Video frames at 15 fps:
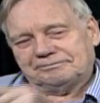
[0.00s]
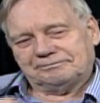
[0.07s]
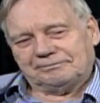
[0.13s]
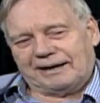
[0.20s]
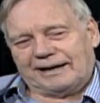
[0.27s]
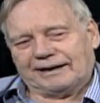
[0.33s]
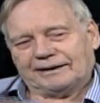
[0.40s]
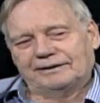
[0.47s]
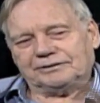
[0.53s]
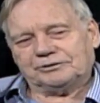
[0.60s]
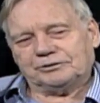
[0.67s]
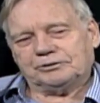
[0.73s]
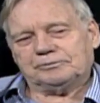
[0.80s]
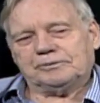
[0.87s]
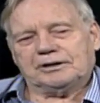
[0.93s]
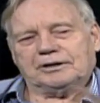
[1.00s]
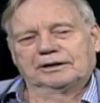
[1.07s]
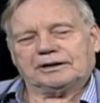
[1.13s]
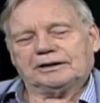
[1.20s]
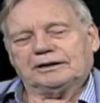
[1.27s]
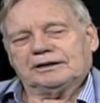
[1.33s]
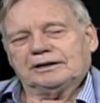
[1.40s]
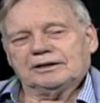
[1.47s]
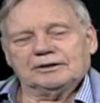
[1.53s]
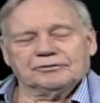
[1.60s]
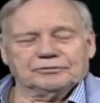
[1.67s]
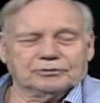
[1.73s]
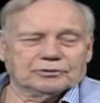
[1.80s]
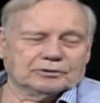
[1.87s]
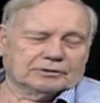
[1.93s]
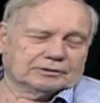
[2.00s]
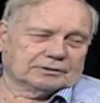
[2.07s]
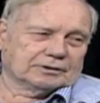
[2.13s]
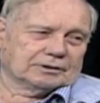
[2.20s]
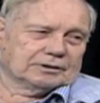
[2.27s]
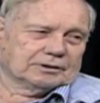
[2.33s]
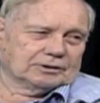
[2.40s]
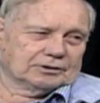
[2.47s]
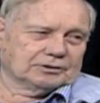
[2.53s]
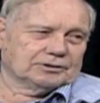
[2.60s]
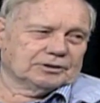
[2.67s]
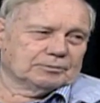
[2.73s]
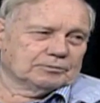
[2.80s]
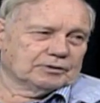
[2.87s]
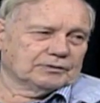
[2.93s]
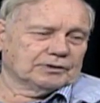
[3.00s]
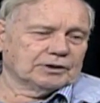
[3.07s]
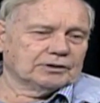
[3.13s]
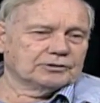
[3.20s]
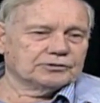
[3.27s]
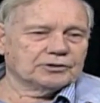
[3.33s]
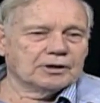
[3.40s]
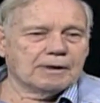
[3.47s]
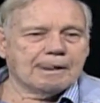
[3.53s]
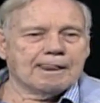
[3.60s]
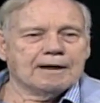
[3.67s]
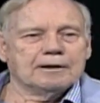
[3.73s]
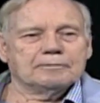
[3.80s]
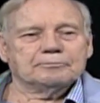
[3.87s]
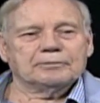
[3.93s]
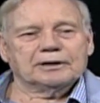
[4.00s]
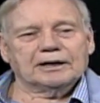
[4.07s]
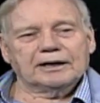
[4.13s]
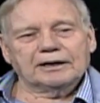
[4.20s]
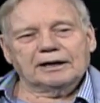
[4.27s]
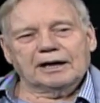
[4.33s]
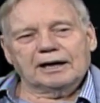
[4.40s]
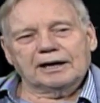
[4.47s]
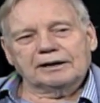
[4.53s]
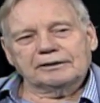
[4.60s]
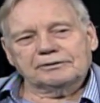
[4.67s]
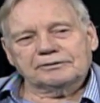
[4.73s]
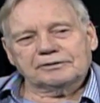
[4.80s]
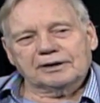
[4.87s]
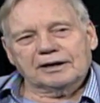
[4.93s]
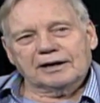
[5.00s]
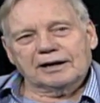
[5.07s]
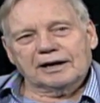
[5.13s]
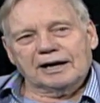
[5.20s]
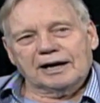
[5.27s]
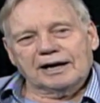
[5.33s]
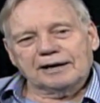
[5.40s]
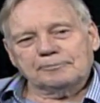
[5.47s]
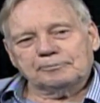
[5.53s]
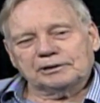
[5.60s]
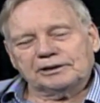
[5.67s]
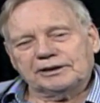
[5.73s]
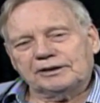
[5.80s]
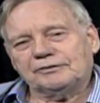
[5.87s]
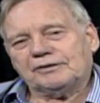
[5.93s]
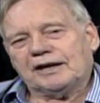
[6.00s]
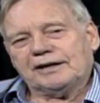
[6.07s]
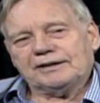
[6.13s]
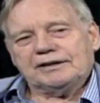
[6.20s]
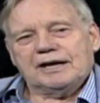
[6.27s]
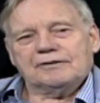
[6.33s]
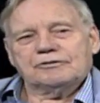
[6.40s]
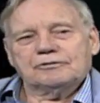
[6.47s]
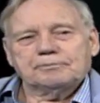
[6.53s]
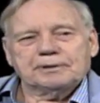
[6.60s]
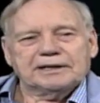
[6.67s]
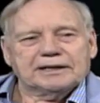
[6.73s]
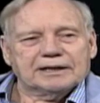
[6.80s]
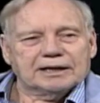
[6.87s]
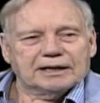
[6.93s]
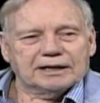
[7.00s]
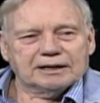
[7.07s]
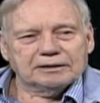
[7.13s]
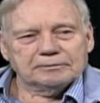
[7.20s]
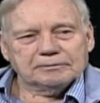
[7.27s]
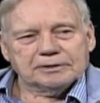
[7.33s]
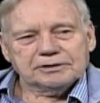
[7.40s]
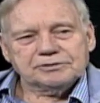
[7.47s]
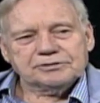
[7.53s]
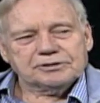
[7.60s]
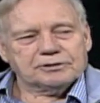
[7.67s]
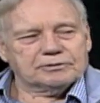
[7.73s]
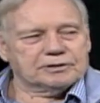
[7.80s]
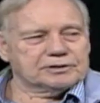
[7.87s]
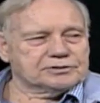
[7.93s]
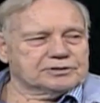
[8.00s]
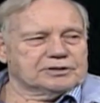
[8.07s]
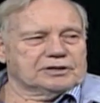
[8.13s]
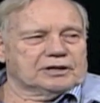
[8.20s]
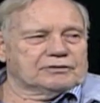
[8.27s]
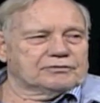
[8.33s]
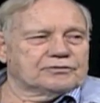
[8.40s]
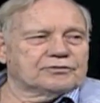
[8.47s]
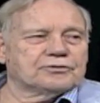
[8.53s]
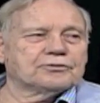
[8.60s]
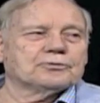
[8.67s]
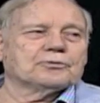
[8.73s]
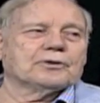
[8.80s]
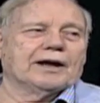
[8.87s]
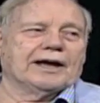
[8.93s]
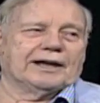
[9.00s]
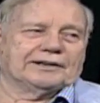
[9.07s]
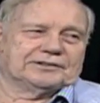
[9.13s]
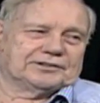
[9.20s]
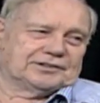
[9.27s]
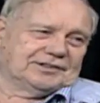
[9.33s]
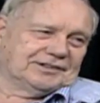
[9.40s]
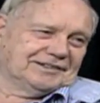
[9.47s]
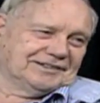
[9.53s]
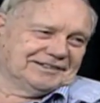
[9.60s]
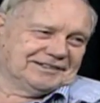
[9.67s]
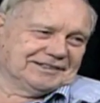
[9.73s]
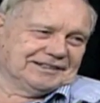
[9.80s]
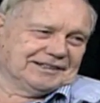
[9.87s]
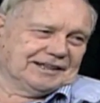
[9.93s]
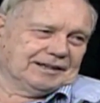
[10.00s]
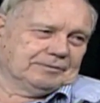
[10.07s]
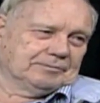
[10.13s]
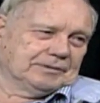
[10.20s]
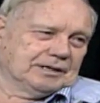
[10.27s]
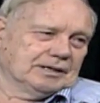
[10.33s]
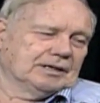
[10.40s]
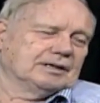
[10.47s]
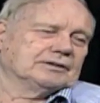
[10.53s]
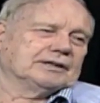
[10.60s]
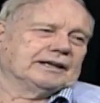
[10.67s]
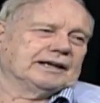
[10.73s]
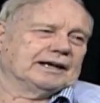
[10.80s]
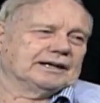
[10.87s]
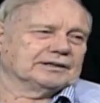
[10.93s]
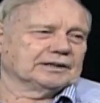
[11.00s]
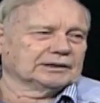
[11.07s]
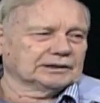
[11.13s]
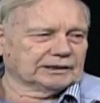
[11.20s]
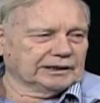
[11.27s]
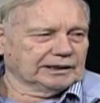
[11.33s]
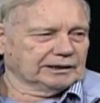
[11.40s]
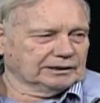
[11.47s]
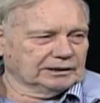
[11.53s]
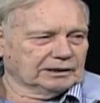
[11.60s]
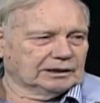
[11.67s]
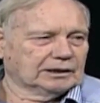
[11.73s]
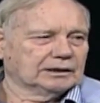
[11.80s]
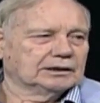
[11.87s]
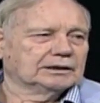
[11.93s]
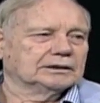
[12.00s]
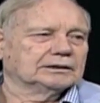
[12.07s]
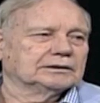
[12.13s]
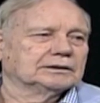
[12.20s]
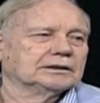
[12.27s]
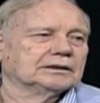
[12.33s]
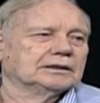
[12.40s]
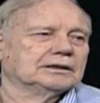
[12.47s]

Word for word: back to America for a good number of years. But I, I, I believe I never became a serious enough threat mm-hmm. to them they had the lid on